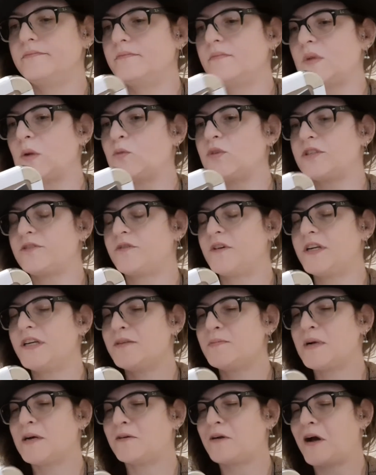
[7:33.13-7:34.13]
What's funny
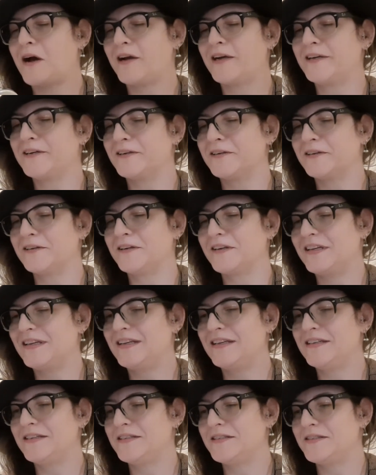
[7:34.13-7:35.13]
about iron
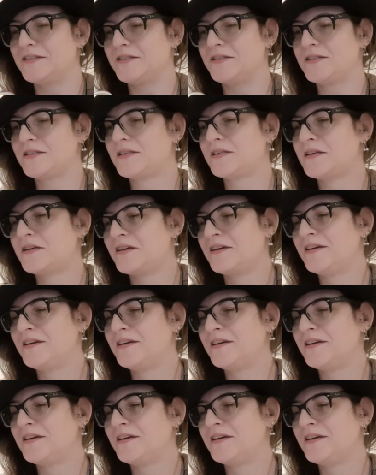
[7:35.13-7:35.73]
is